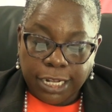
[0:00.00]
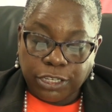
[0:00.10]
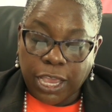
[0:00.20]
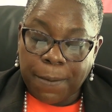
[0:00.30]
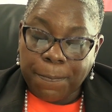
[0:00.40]

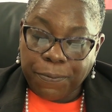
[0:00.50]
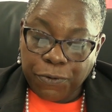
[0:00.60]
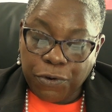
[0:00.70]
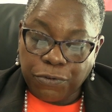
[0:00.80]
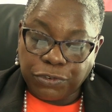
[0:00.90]
to
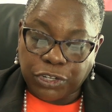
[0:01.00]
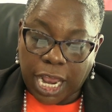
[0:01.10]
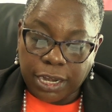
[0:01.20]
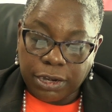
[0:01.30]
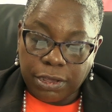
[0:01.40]
improve
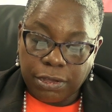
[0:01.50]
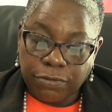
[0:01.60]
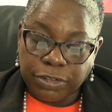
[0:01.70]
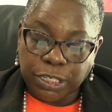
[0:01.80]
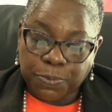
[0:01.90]

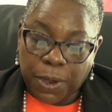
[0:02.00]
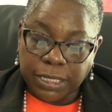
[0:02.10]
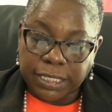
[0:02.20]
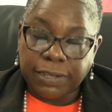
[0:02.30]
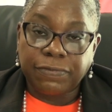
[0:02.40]

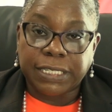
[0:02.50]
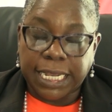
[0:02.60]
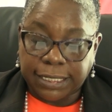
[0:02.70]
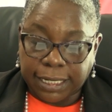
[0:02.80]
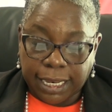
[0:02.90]
gender-responsive
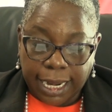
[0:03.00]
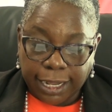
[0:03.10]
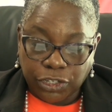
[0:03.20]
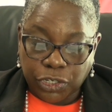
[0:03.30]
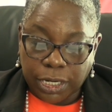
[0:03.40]
data
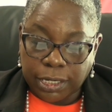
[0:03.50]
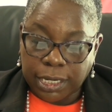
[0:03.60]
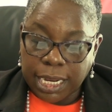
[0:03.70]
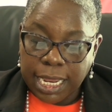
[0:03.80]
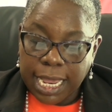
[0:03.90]
collection
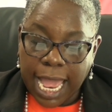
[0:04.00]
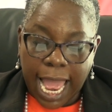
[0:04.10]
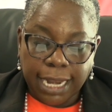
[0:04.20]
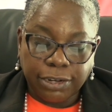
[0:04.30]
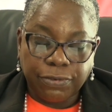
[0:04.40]

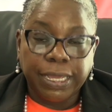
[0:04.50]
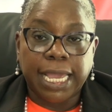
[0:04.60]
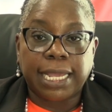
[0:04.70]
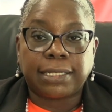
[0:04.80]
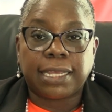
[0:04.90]
and
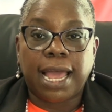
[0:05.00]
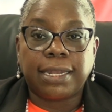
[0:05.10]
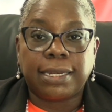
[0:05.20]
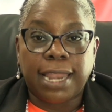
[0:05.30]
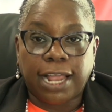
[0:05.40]
create a
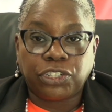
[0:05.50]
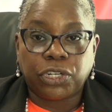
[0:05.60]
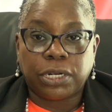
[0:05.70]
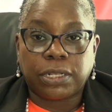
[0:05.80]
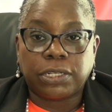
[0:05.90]

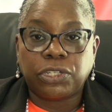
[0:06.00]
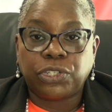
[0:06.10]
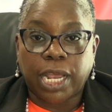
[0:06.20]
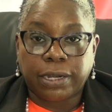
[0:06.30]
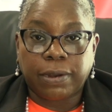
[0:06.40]
national
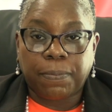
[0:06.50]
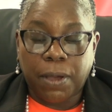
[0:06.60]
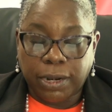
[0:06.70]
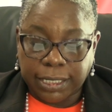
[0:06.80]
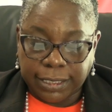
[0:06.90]
gender
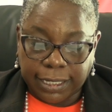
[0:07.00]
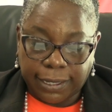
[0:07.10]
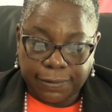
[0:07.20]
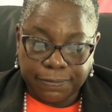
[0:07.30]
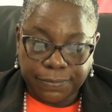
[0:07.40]

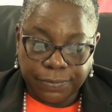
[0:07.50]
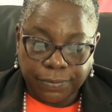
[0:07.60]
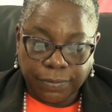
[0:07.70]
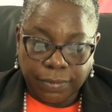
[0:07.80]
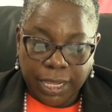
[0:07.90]
policy.
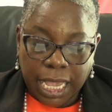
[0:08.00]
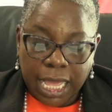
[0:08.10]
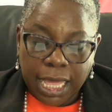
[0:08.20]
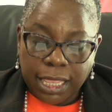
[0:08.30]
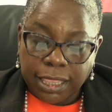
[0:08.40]

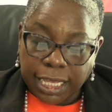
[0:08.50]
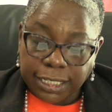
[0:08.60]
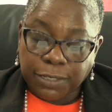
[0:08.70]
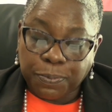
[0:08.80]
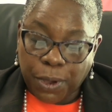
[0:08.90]

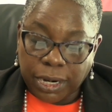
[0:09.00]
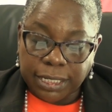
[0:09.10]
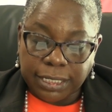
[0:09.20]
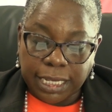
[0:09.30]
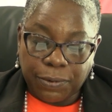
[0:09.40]
This
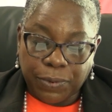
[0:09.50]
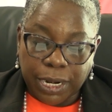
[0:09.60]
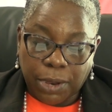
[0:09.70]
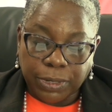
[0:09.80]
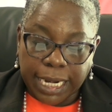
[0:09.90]
policy
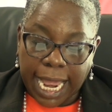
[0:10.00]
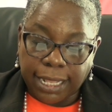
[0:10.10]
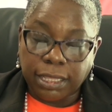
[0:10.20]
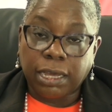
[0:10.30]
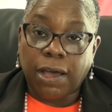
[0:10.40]
will
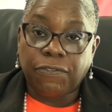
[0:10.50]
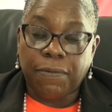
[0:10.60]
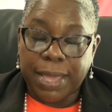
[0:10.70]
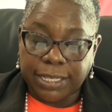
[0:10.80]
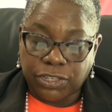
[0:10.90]
outline the
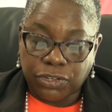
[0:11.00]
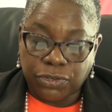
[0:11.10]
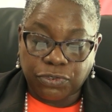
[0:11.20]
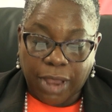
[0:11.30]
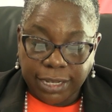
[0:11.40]
government's
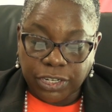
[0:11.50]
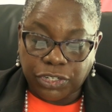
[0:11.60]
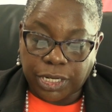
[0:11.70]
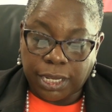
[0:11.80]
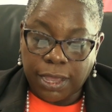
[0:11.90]

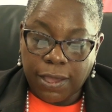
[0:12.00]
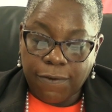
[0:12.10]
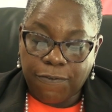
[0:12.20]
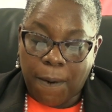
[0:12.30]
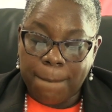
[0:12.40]
strategy
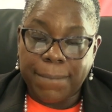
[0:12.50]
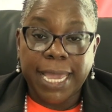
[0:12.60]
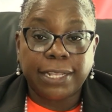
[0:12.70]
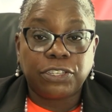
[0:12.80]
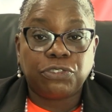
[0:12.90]
for
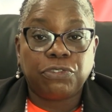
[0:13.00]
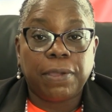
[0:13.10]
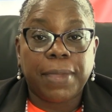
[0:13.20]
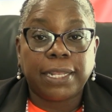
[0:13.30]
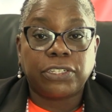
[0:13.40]

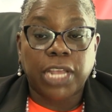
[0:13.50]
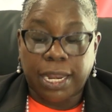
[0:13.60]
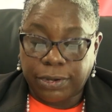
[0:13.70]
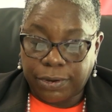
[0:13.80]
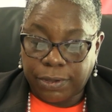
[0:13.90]
mainstreaming
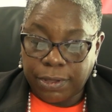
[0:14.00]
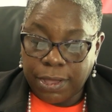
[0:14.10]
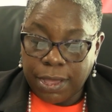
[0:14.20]
gender